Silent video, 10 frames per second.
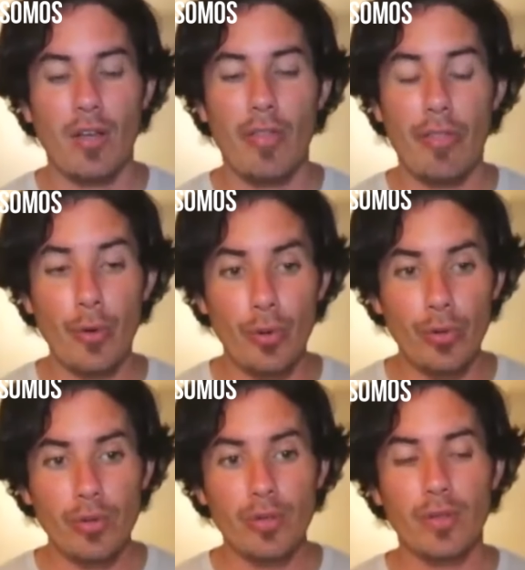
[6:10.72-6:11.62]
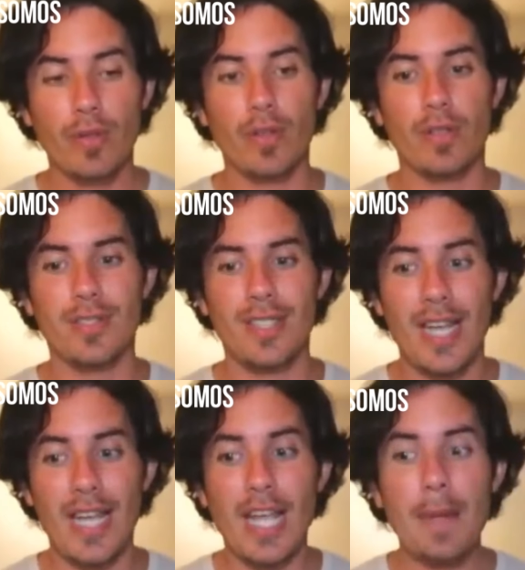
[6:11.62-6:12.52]
through the
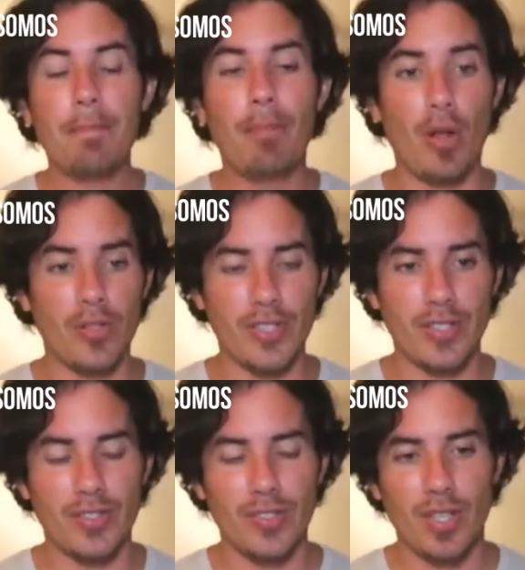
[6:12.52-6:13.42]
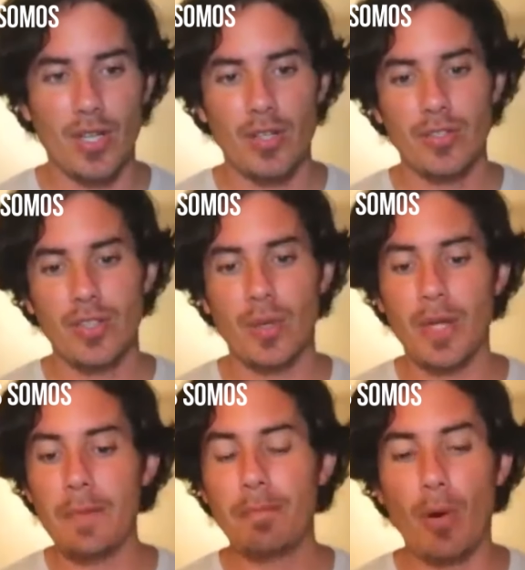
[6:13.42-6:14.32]
impulses. So
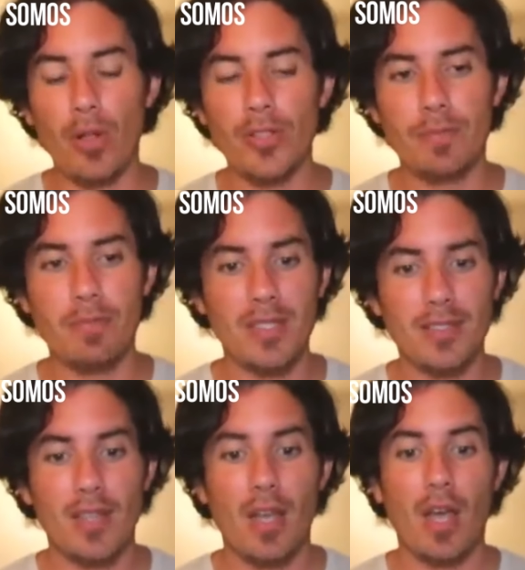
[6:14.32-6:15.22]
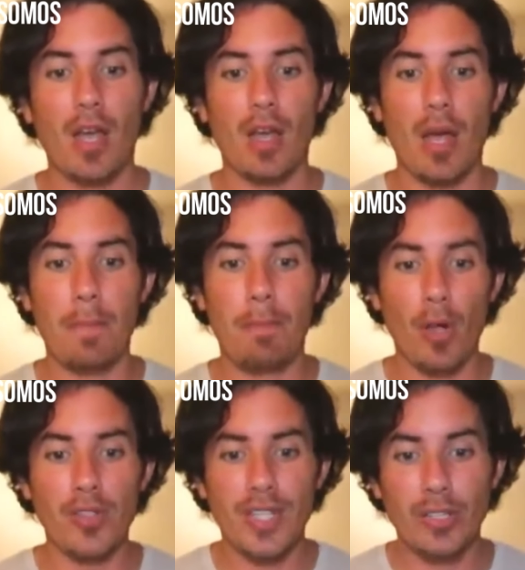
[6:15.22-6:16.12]
impulse means a
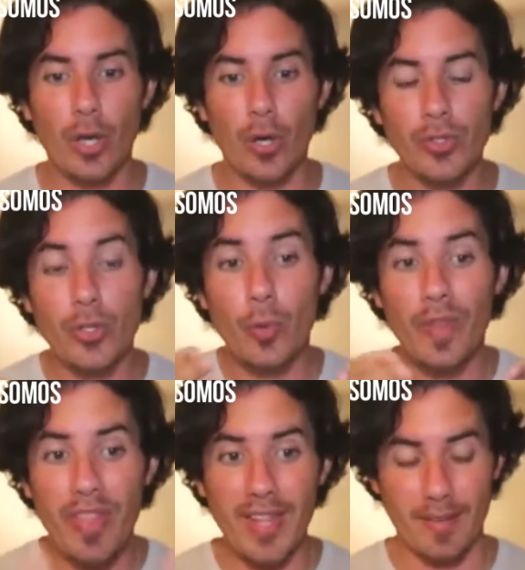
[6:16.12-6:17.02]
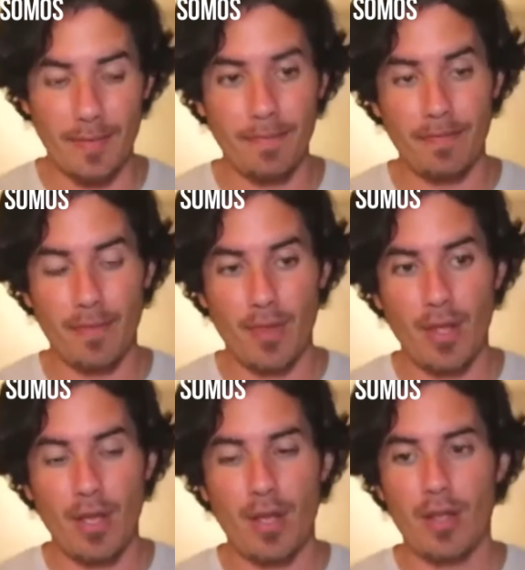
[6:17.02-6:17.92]
pulse that goes within,
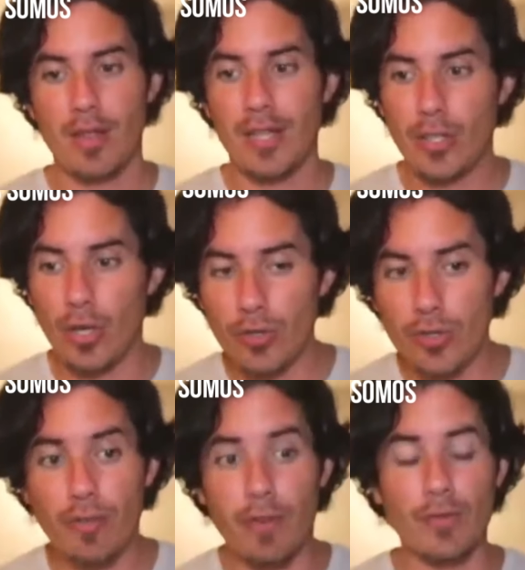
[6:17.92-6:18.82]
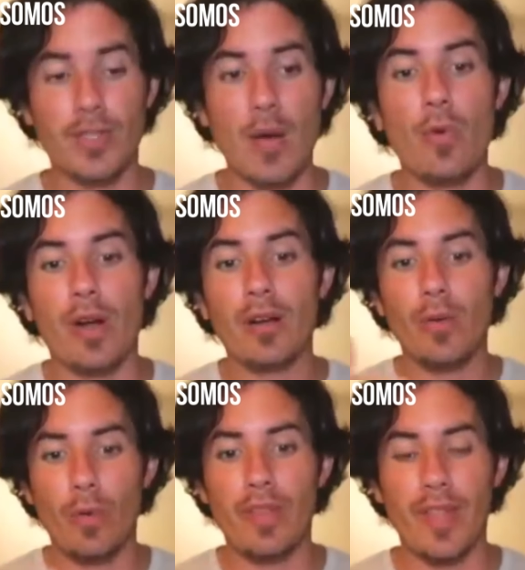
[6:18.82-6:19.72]
that goes from somewhere
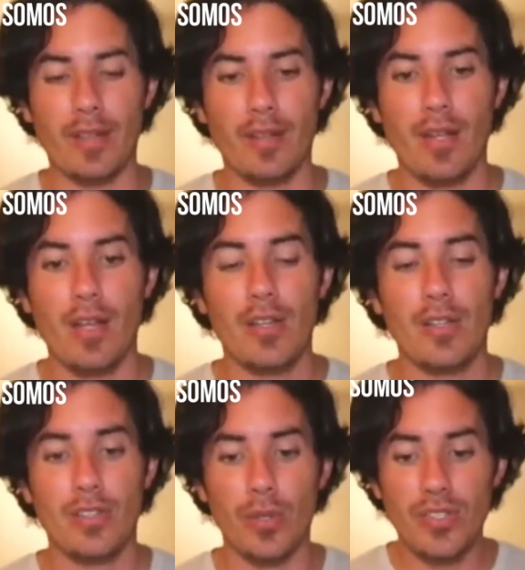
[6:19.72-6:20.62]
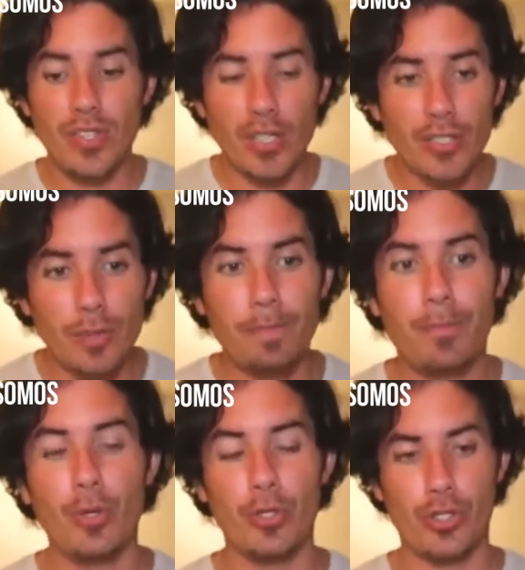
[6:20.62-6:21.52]
within. So it starts to
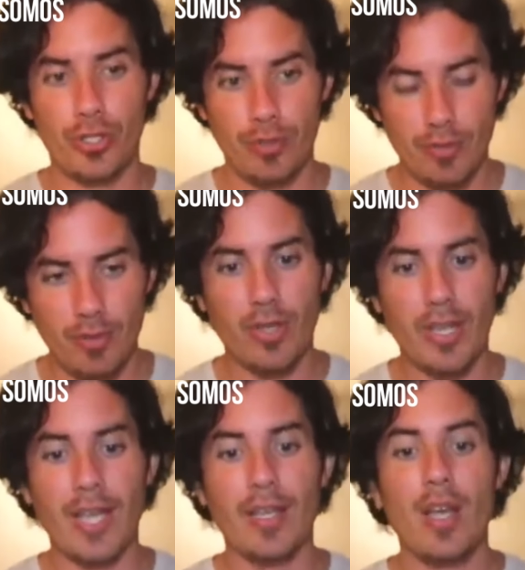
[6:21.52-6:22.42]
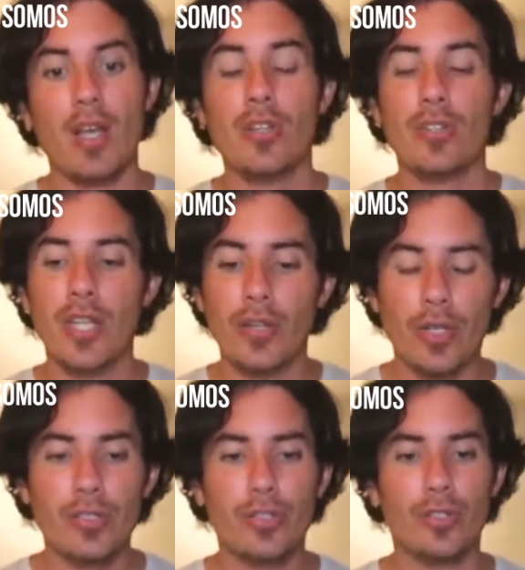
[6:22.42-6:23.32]
push, okay, in order
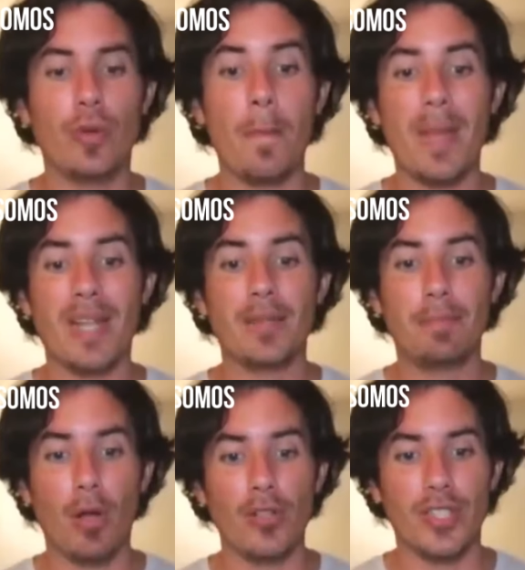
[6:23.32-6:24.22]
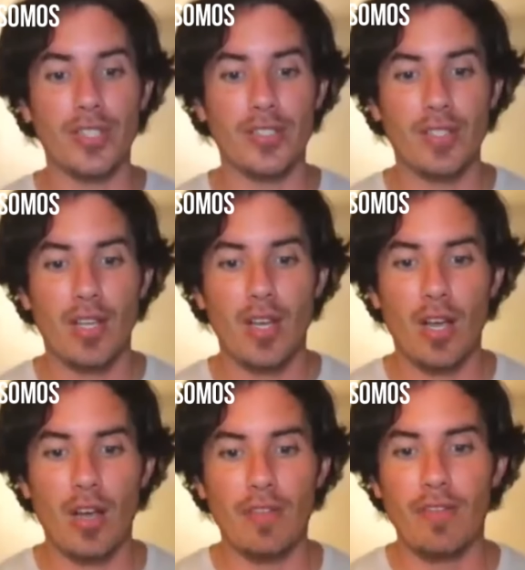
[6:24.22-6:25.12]
to make the pulses
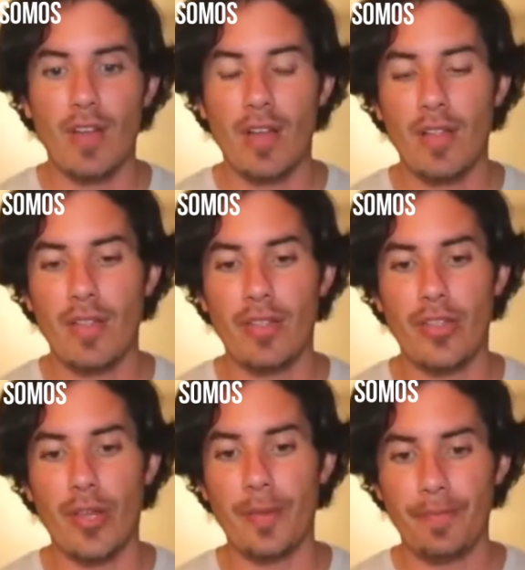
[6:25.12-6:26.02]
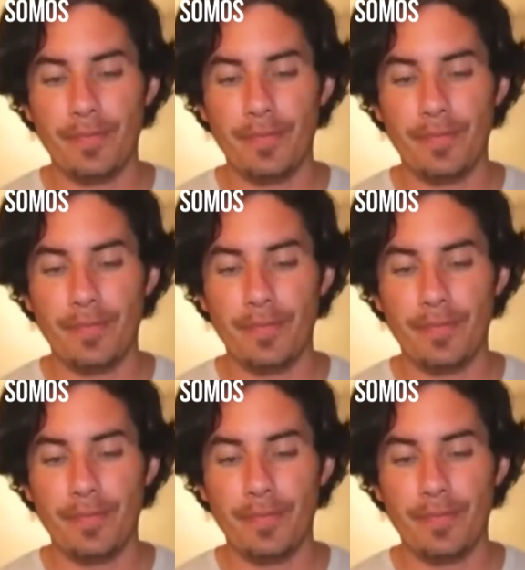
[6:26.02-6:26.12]
of the